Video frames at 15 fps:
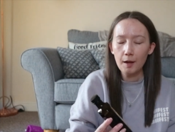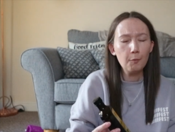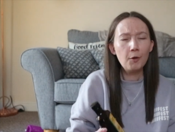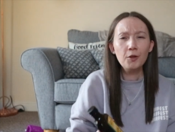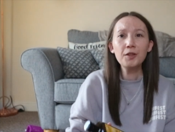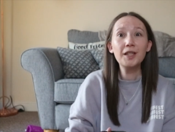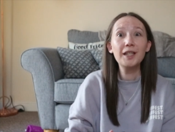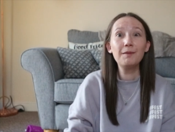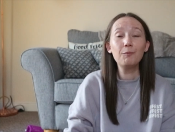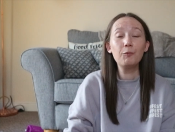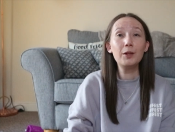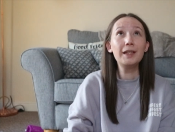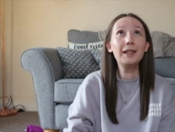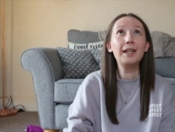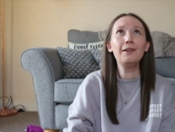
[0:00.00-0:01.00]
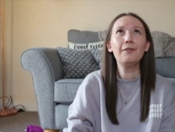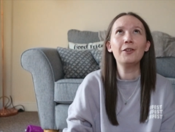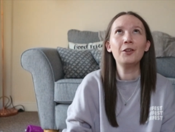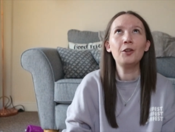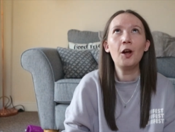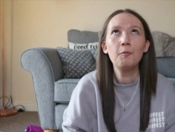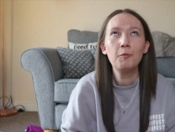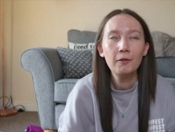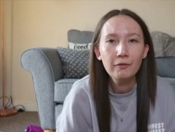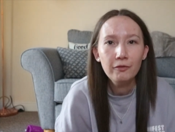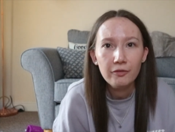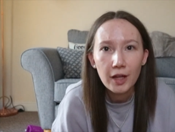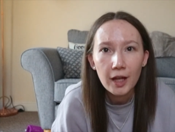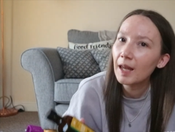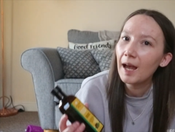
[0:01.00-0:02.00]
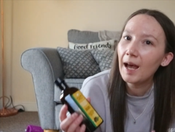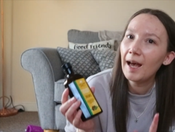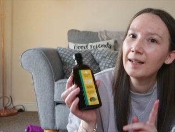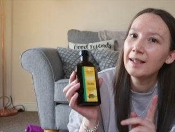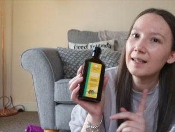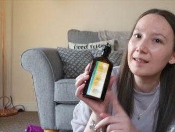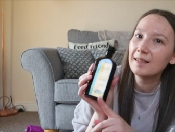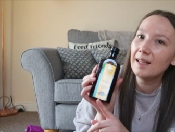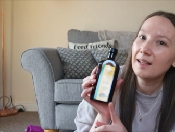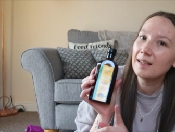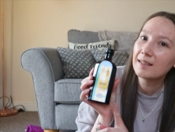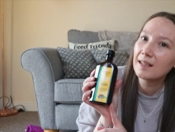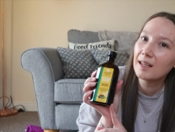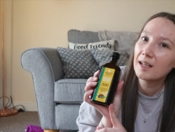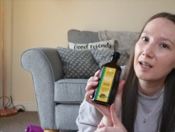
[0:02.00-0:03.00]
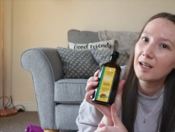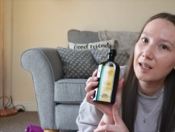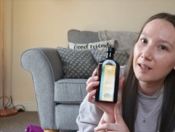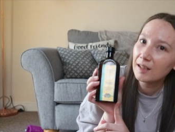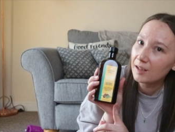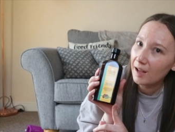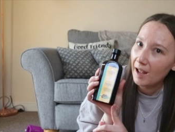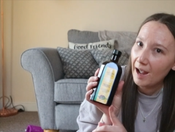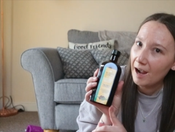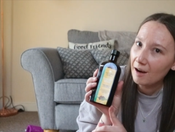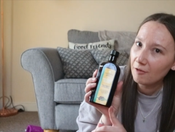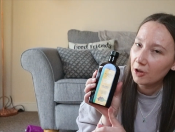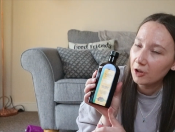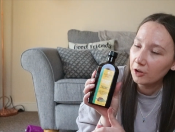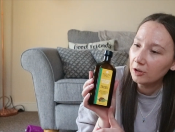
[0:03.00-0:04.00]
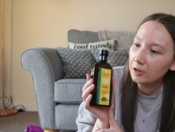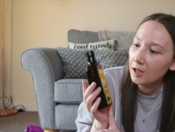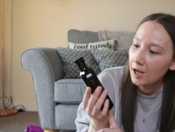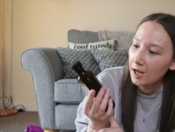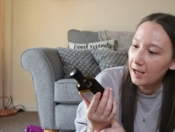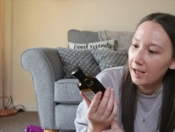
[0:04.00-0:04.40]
Once a week even, not a month. And it's this hair oil.